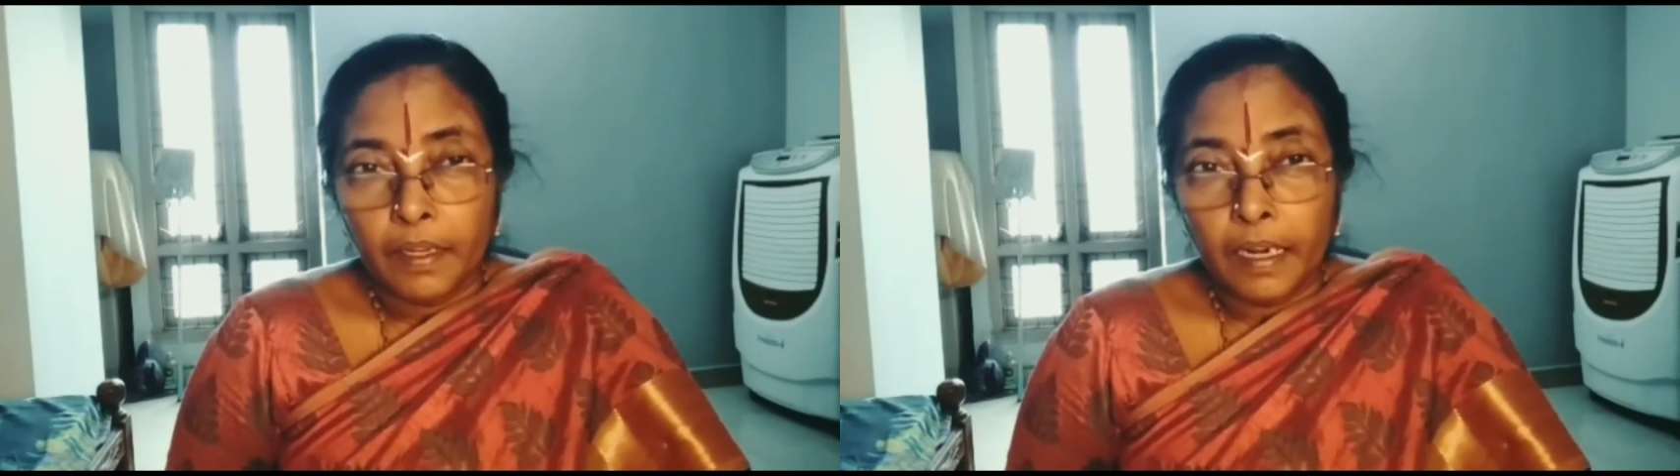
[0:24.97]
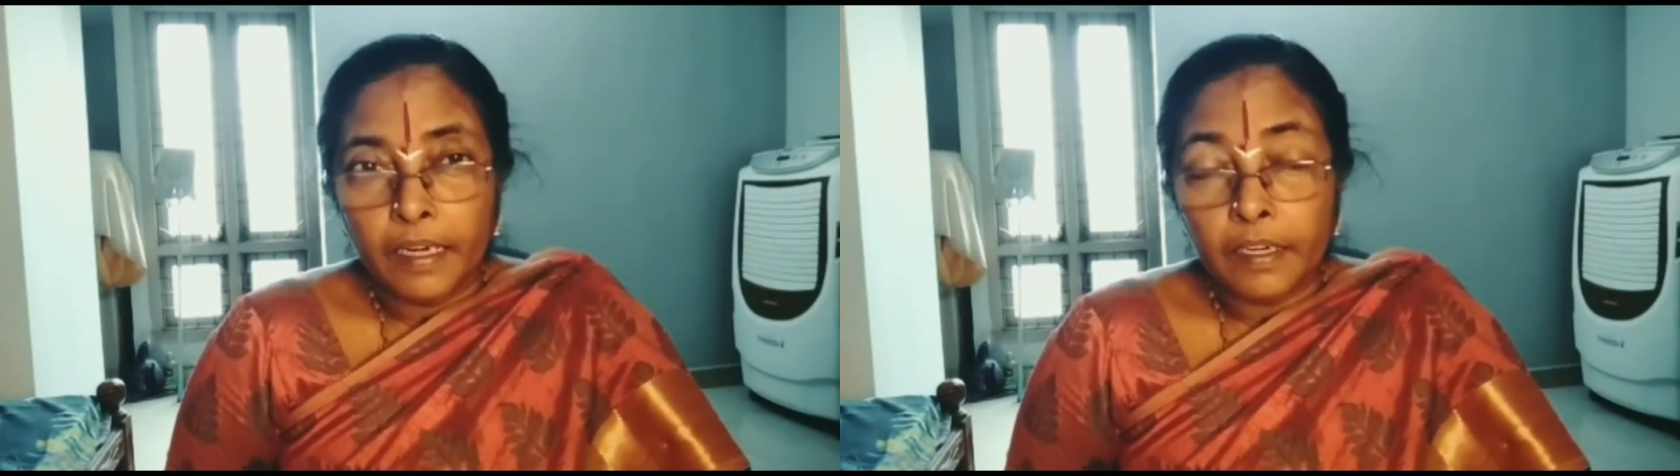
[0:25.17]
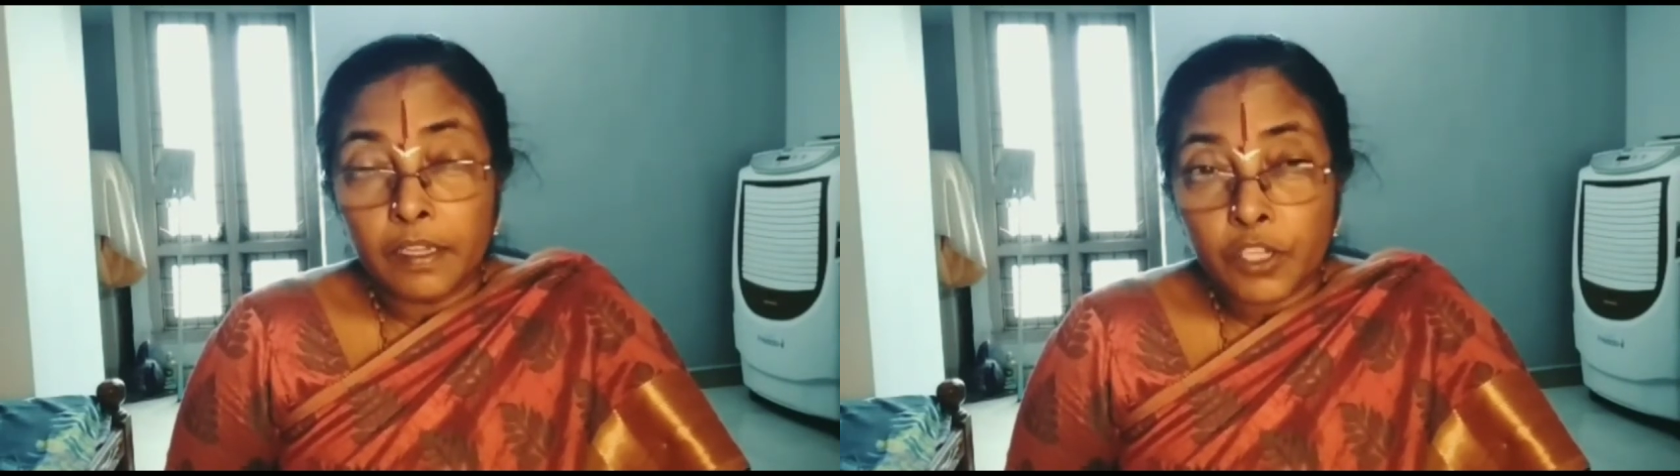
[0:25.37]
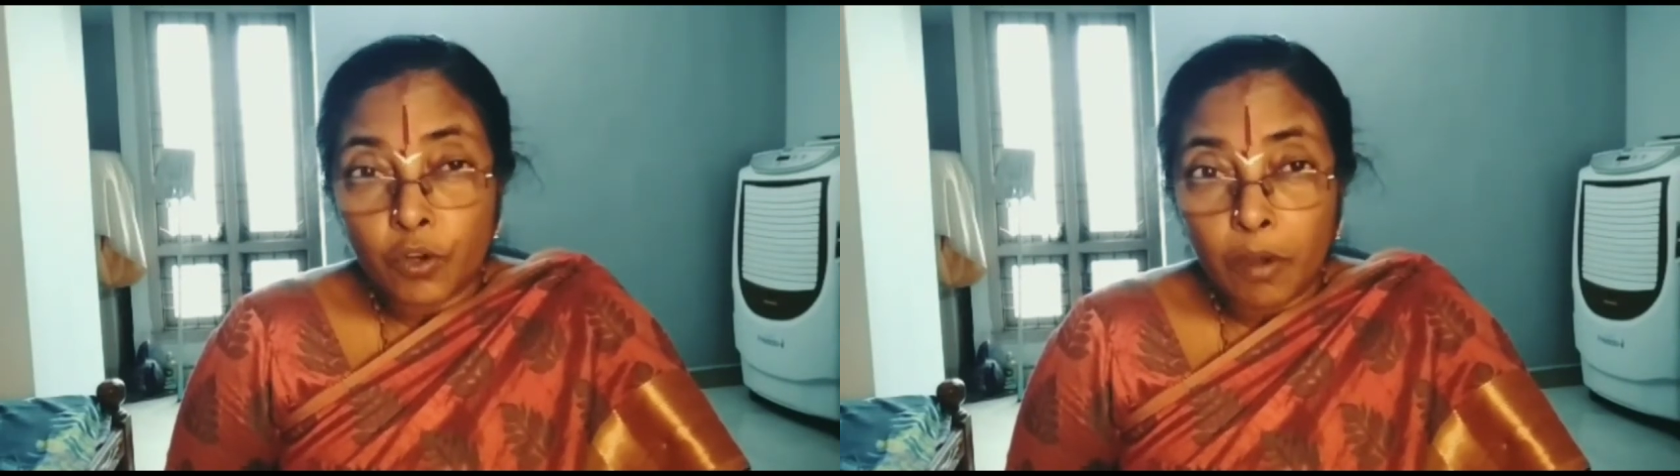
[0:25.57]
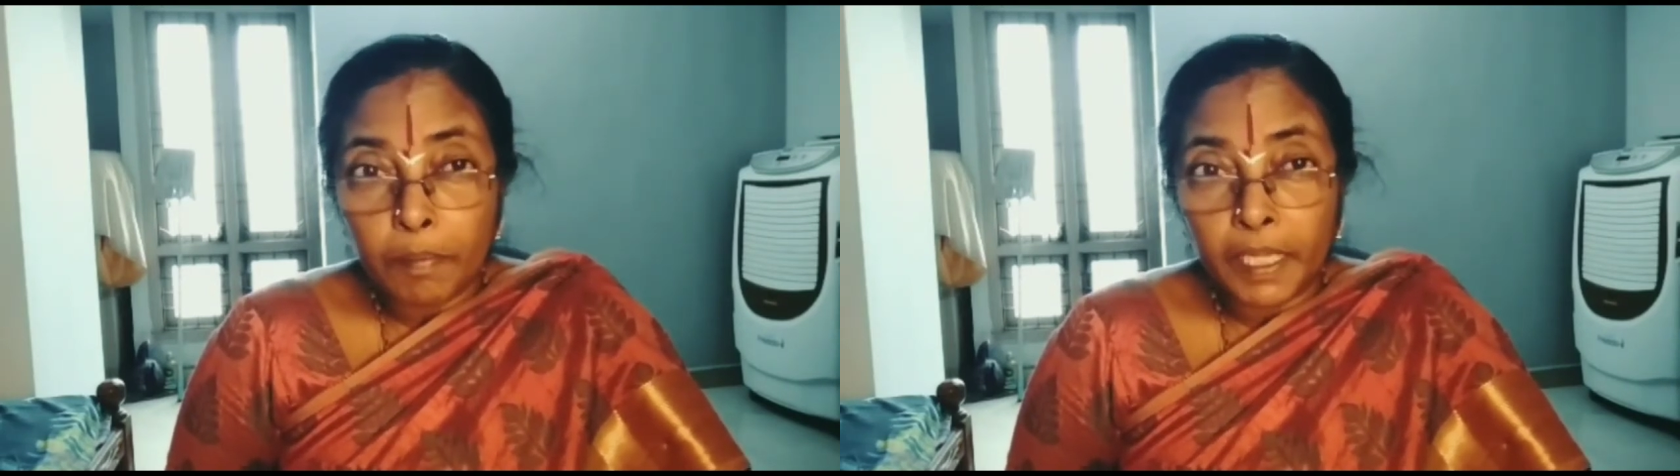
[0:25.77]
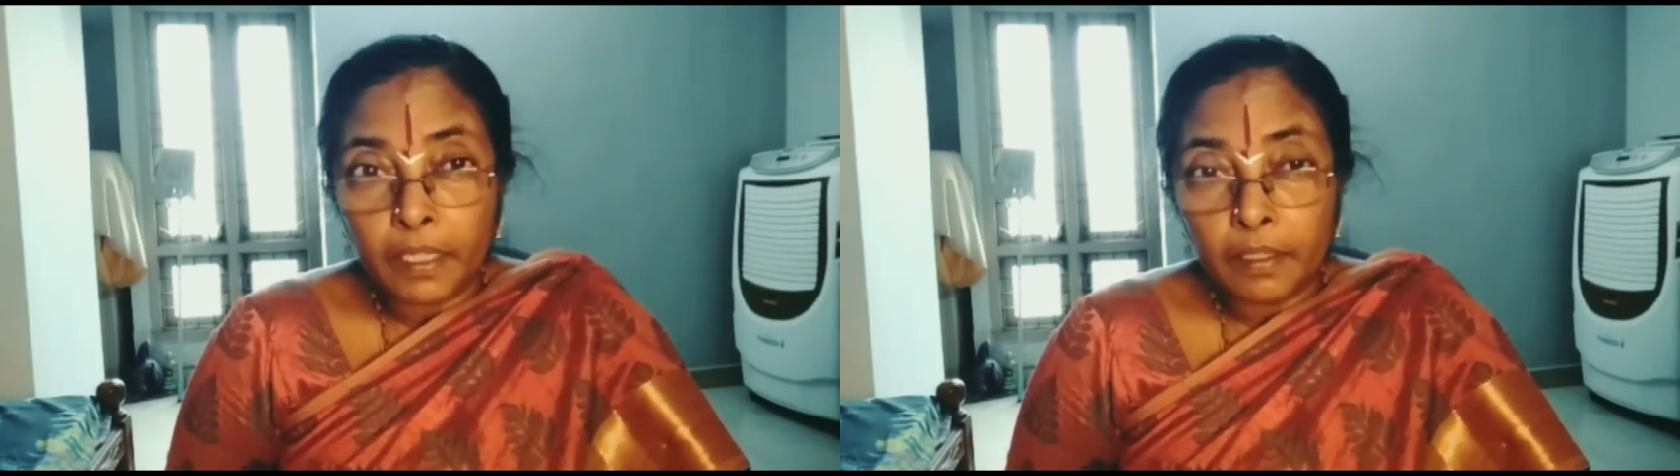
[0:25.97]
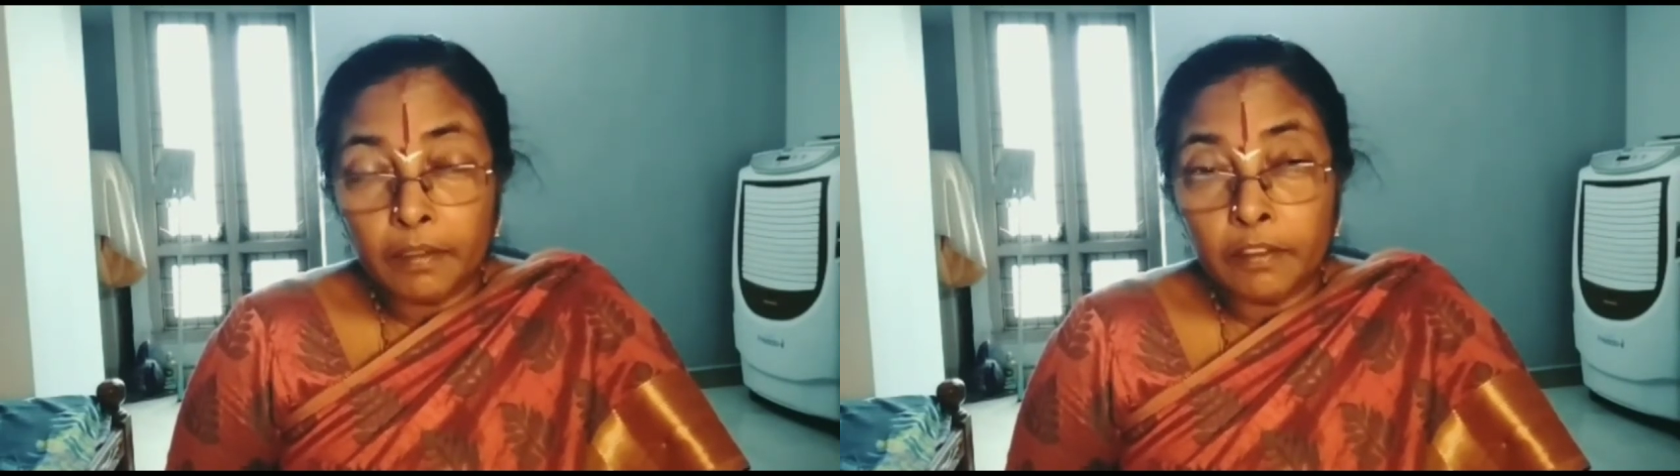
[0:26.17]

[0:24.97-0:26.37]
and stopping